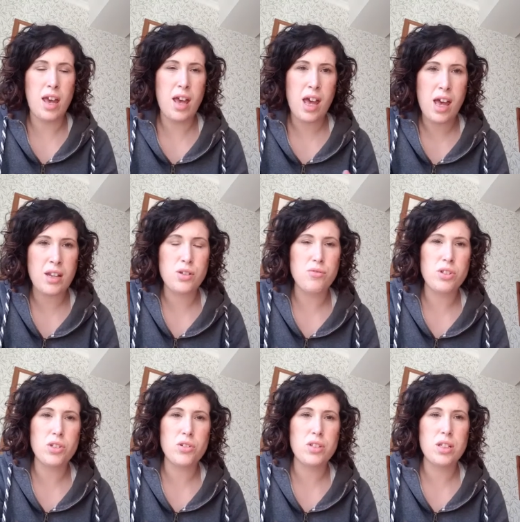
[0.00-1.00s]
end up
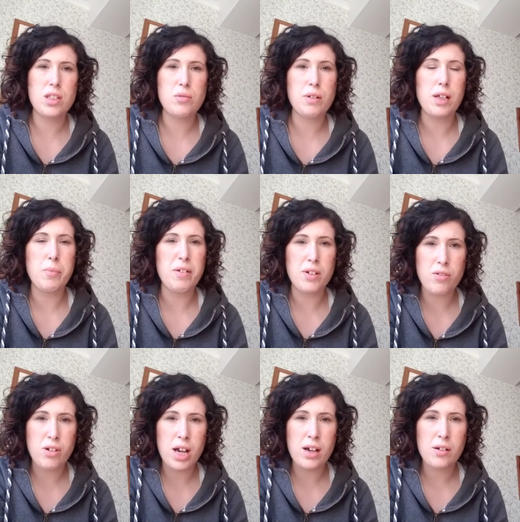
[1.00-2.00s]
resorting to a little bit of a
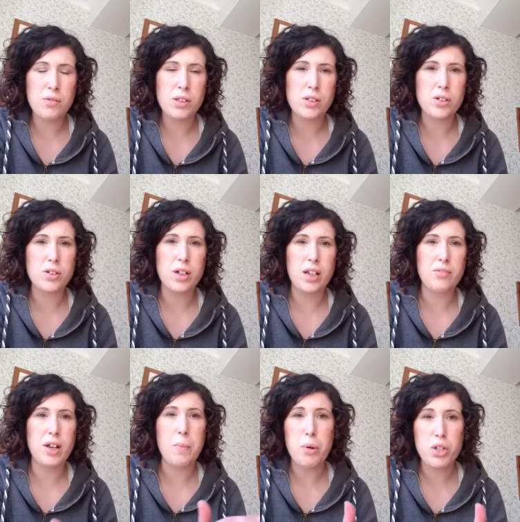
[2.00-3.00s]
growl or kind
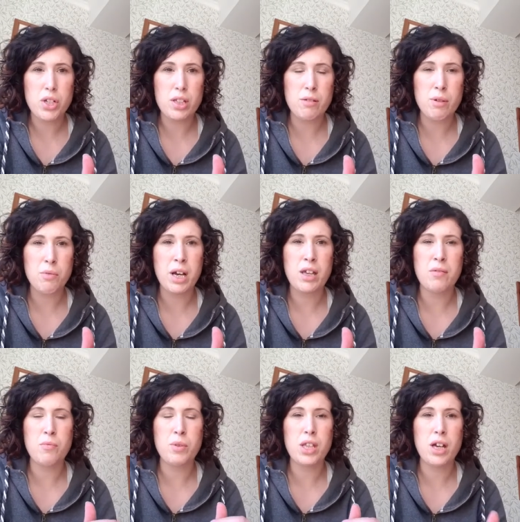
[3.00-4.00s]
of like pushing them
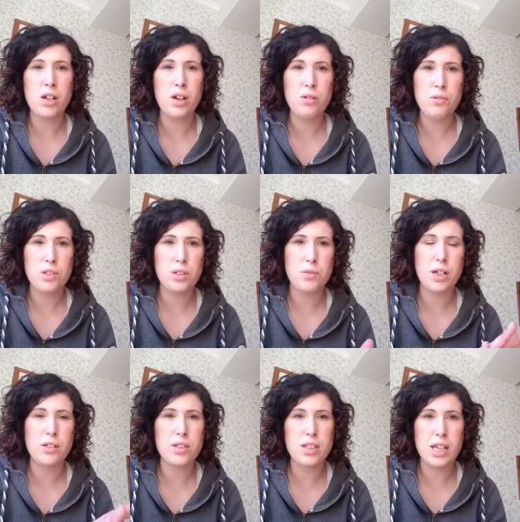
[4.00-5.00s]
away with her nose as
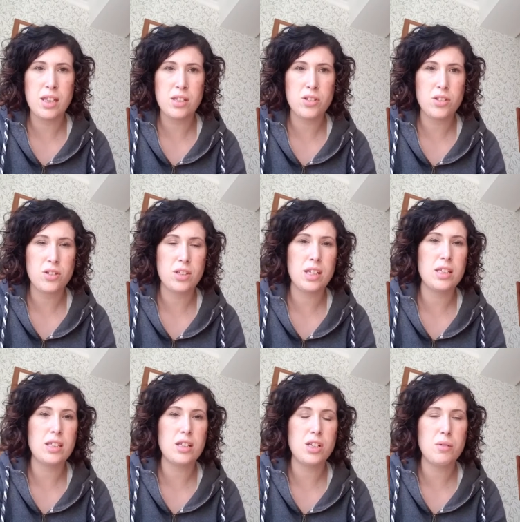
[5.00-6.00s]
well. So they're the sorts of
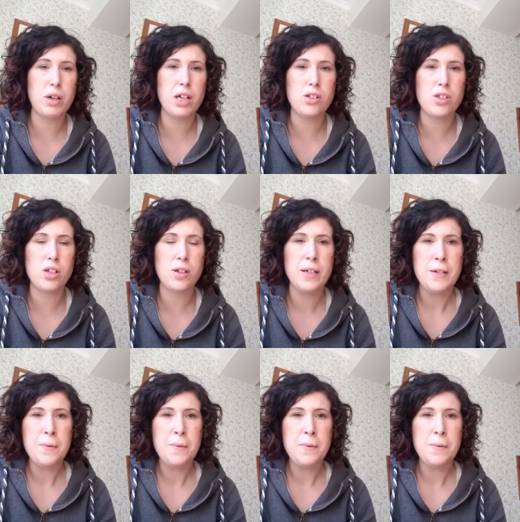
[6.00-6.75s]
things that she might do.